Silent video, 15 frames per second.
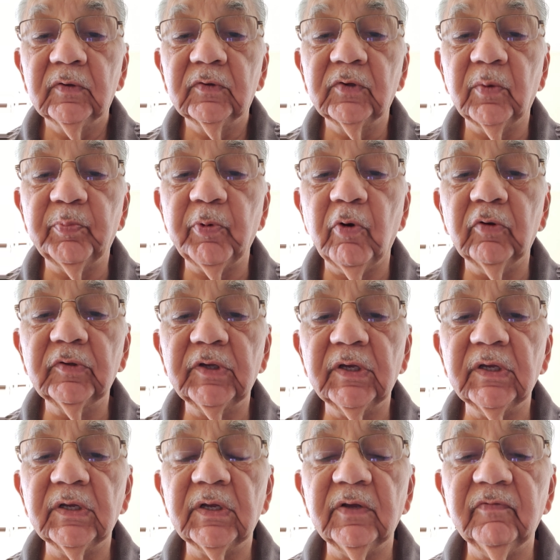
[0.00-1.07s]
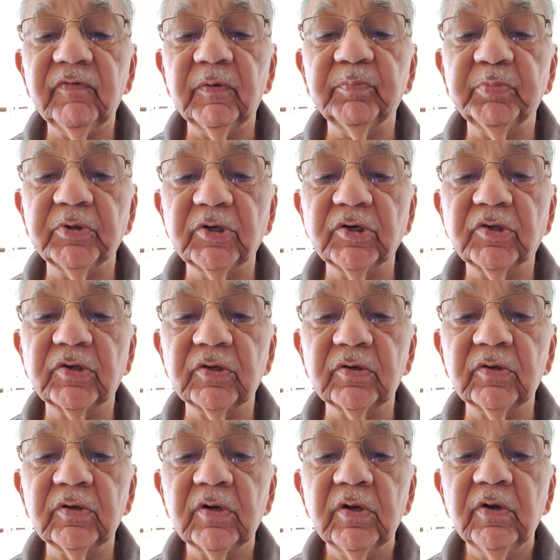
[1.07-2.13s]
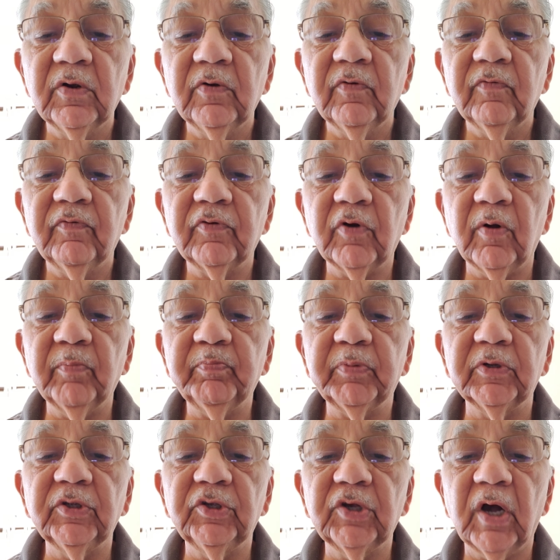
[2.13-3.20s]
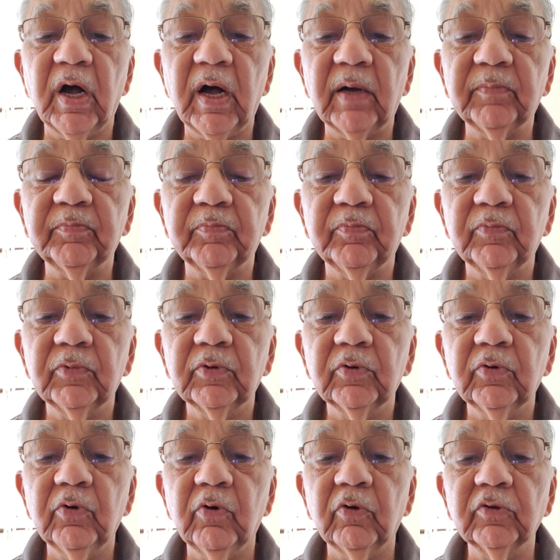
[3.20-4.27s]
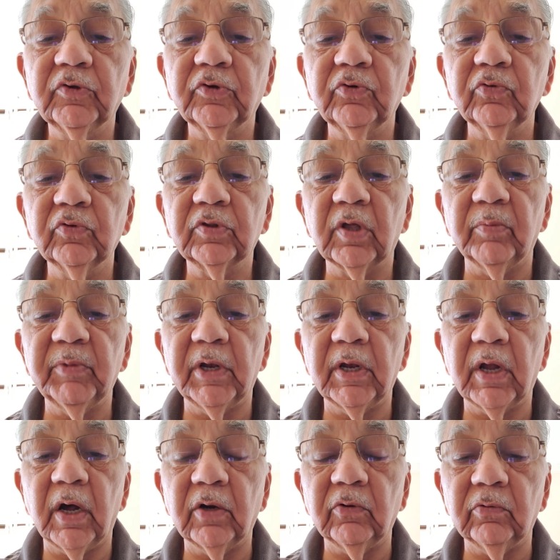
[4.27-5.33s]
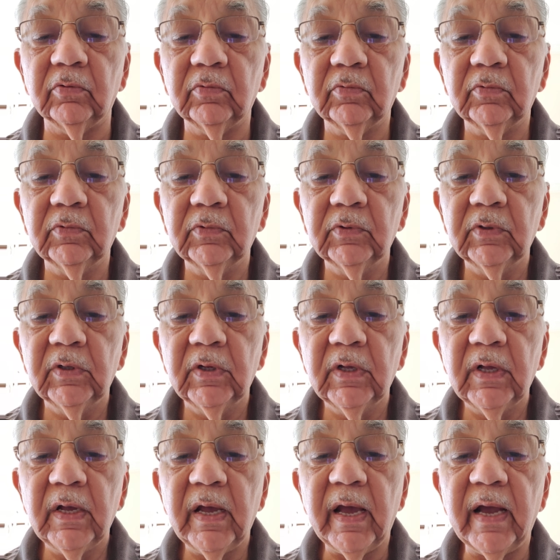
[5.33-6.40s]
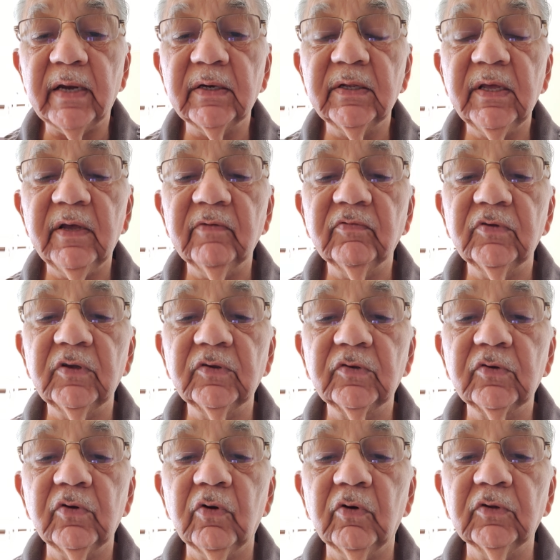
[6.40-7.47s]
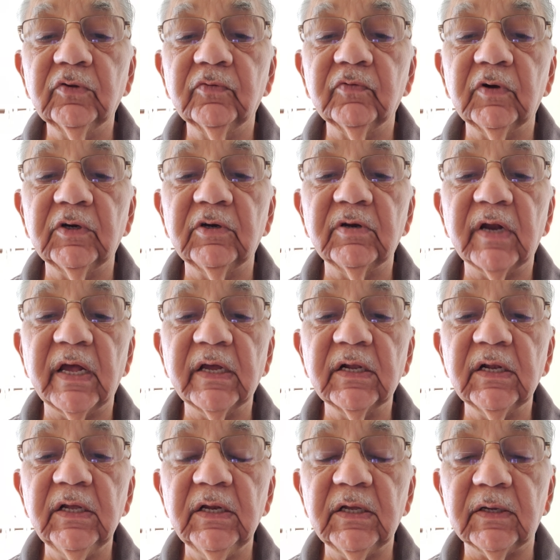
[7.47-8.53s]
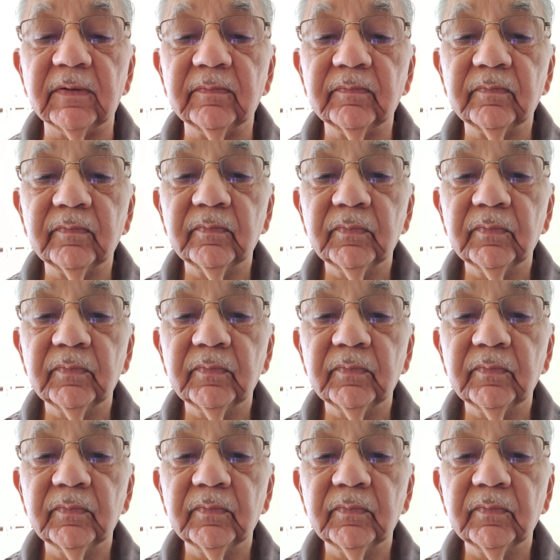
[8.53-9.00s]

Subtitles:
Supposing if a person from Punjab goes to Tamil Nadu and gives his clothes for dry cleaning.